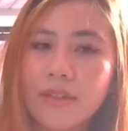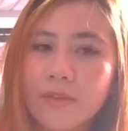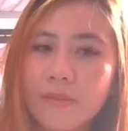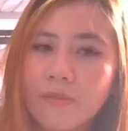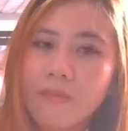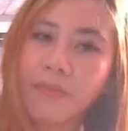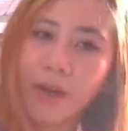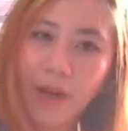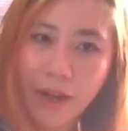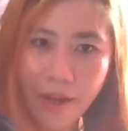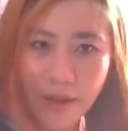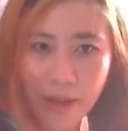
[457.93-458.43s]

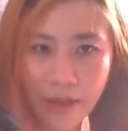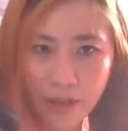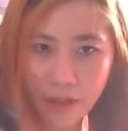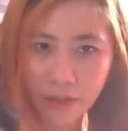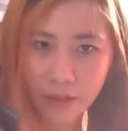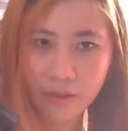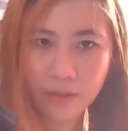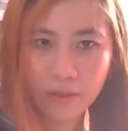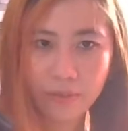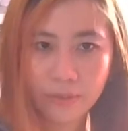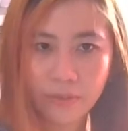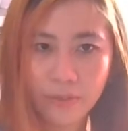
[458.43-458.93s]
my
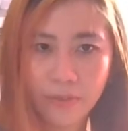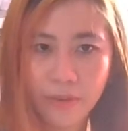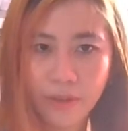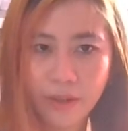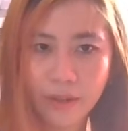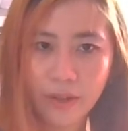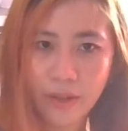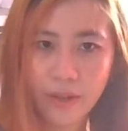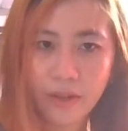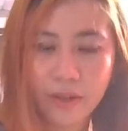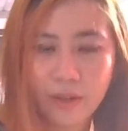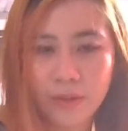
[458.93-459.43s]

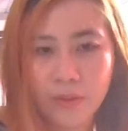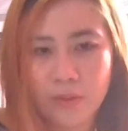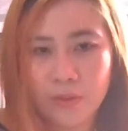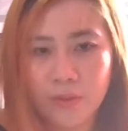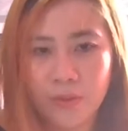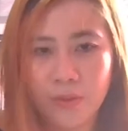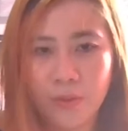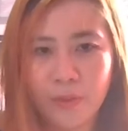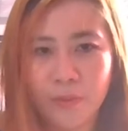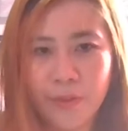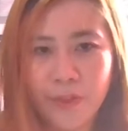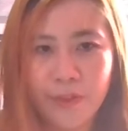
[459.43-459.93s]
Prada
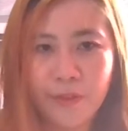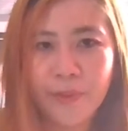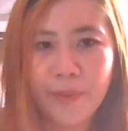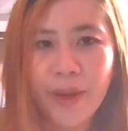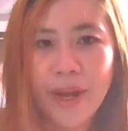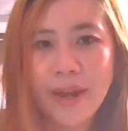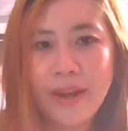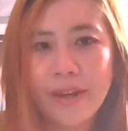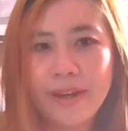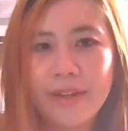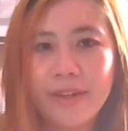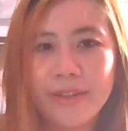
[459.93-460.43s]
work bag.